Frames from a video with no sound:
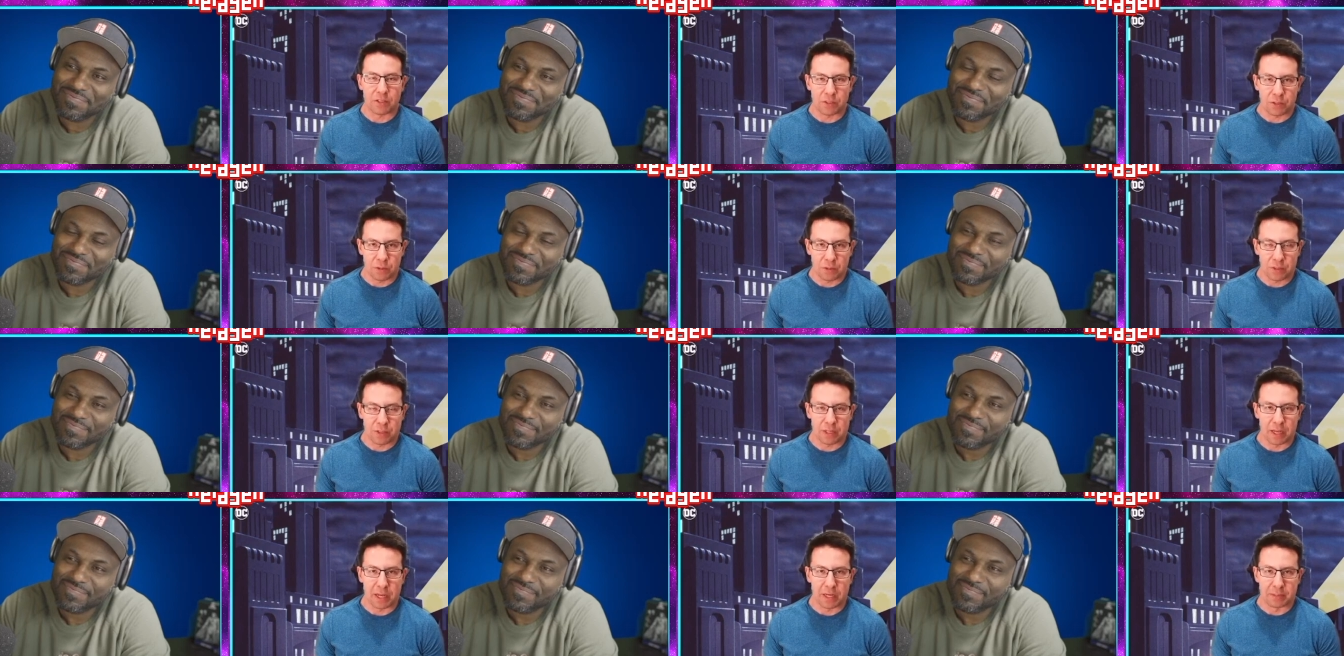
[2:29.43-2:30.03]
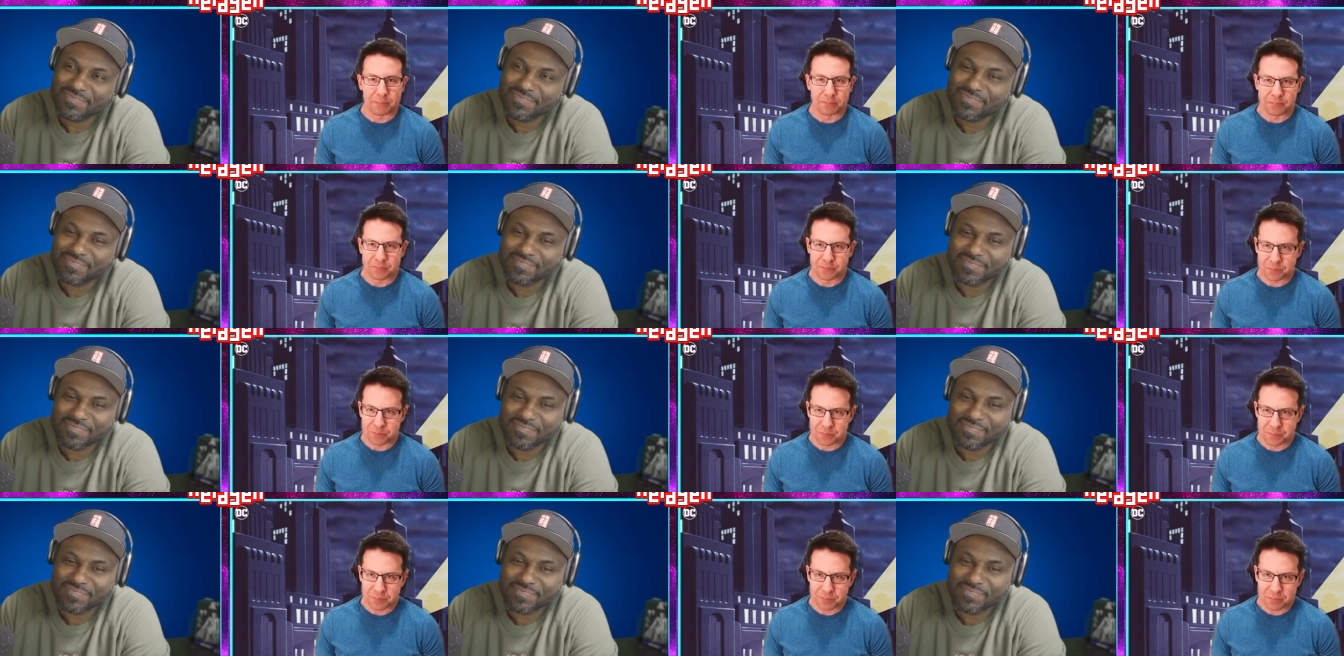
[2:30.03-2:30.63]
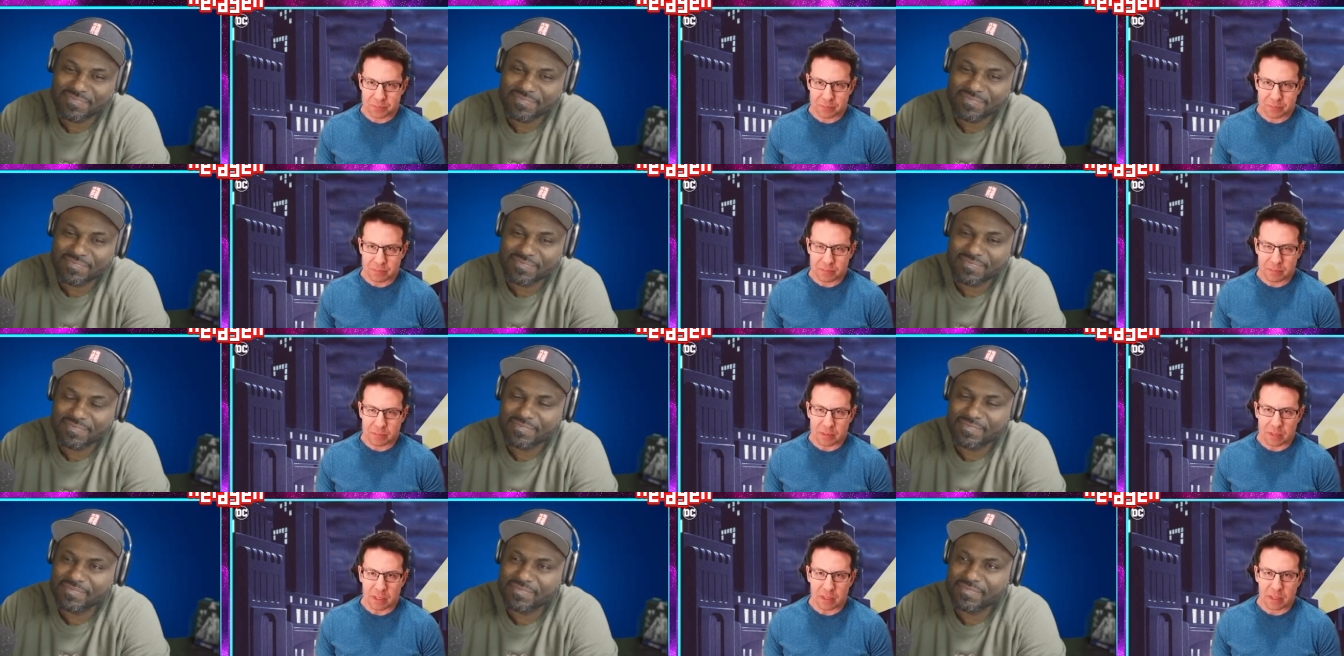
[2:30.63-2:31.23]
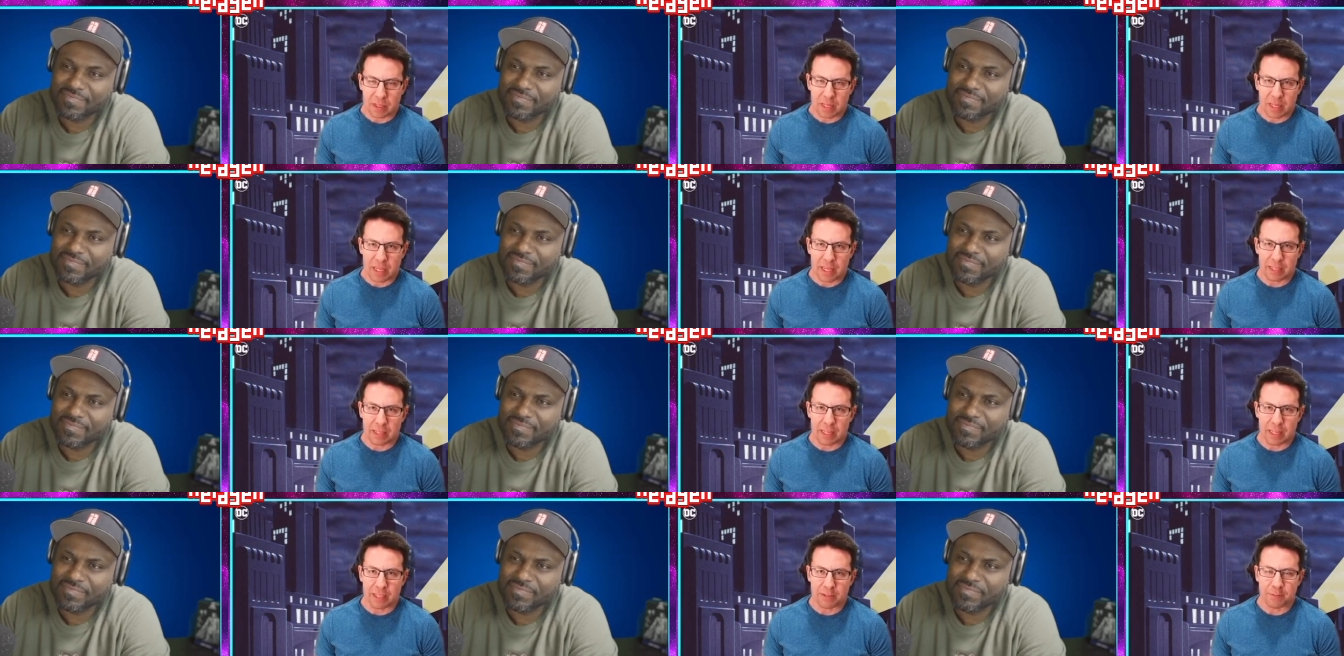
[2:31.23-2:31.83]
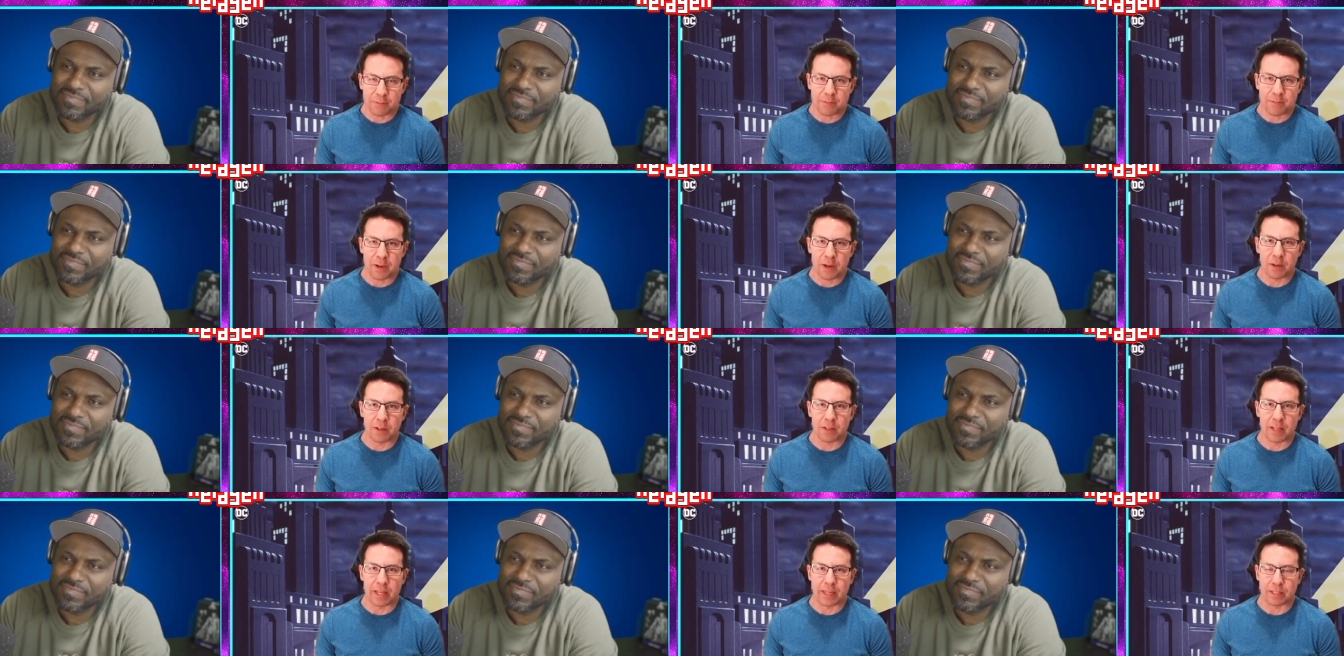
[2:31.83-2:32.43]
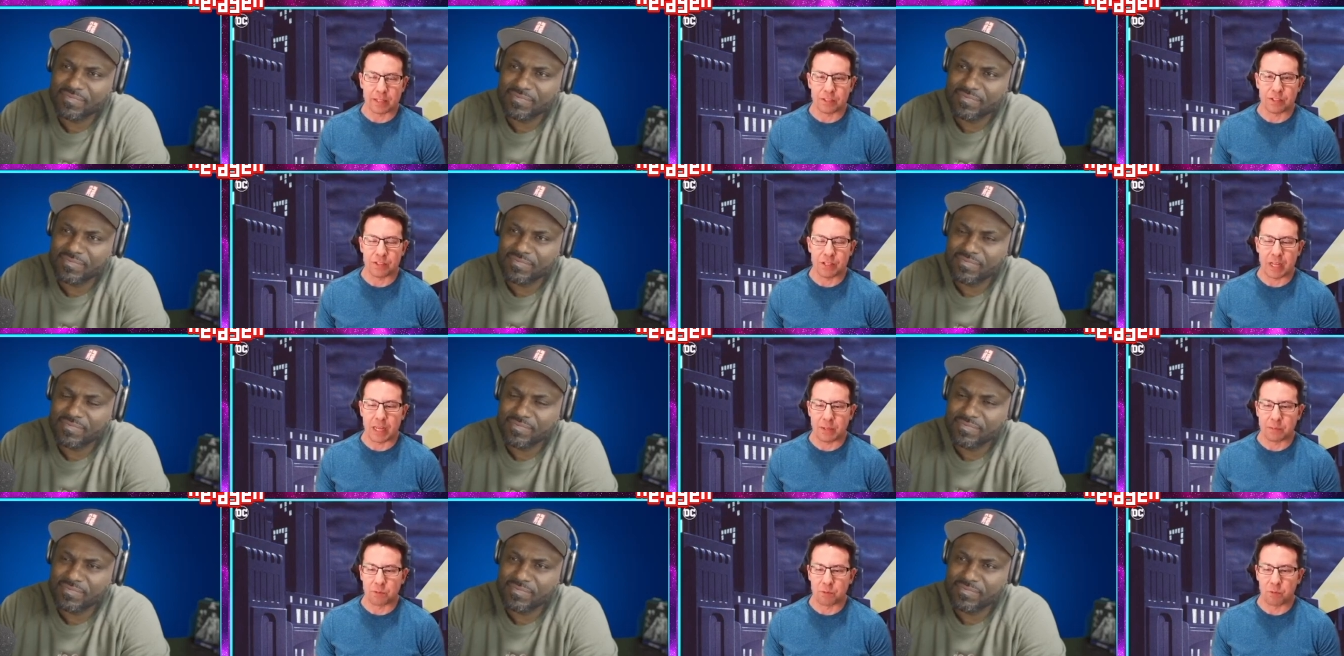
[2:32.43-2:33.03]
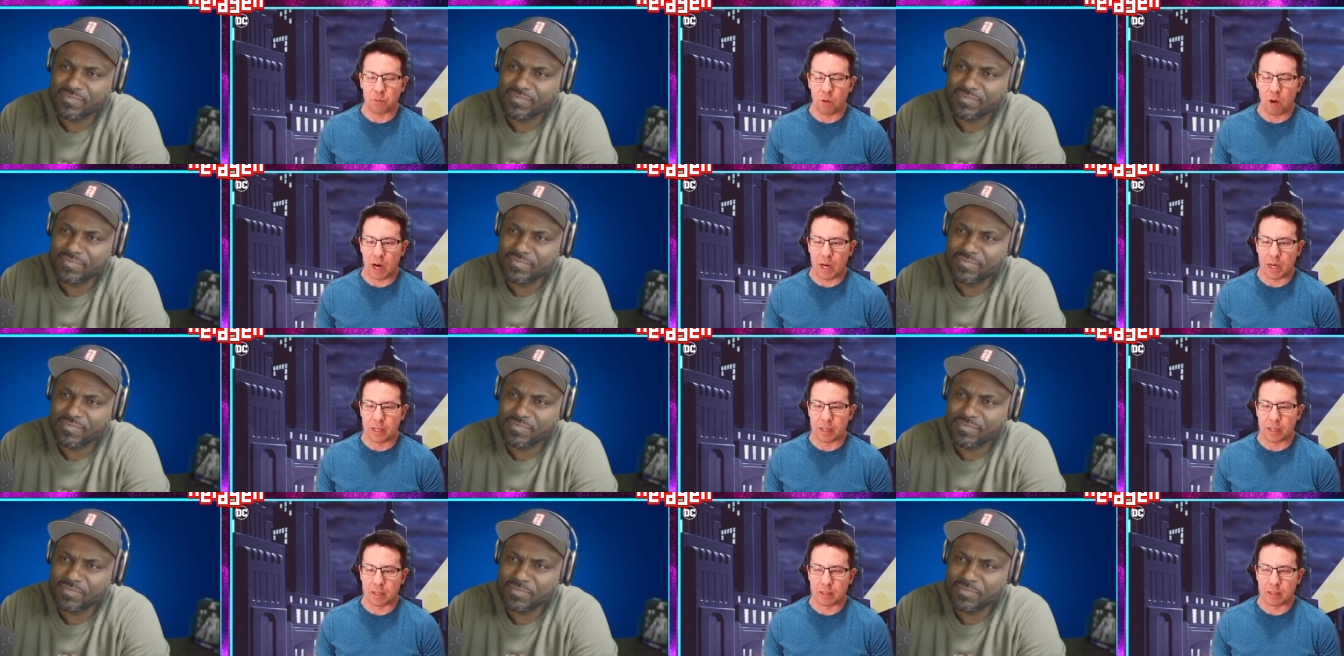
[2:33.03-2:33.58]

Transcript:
Speaker 1: you said, it, it felt like James Wan